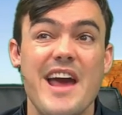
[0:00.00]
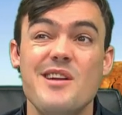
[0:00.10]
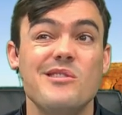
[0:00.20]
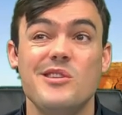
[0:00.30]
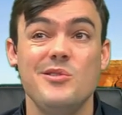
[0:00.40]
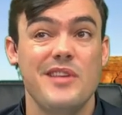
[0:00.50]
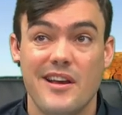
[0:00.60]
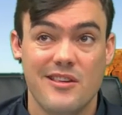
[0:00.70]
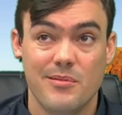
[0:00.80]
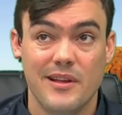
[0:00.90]
I don't use
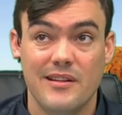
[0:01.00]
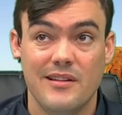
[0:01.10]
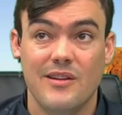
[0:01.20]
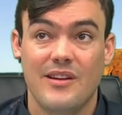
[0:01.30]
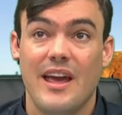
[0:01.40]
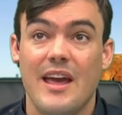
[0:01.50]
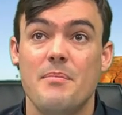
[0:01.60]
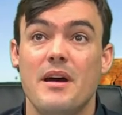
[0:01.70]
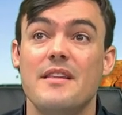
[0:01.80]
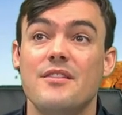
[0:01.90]
XSplit, okay,
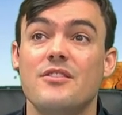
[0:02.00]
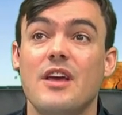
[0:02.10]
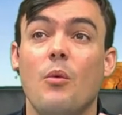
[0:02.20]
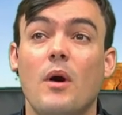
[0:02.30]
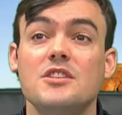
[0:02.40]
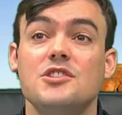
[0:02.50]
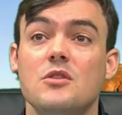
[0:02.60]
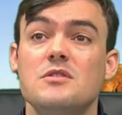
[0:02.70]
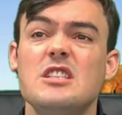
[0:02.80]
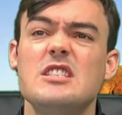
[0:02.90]
but this is, I want to
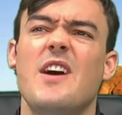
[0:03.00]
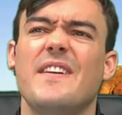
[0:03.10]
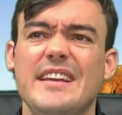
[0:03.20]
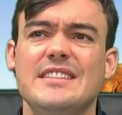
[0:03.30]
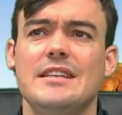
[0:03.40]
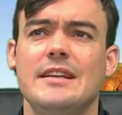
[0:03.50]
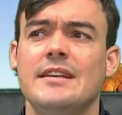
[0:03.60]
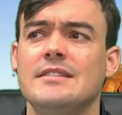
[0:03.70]
show just how easy it is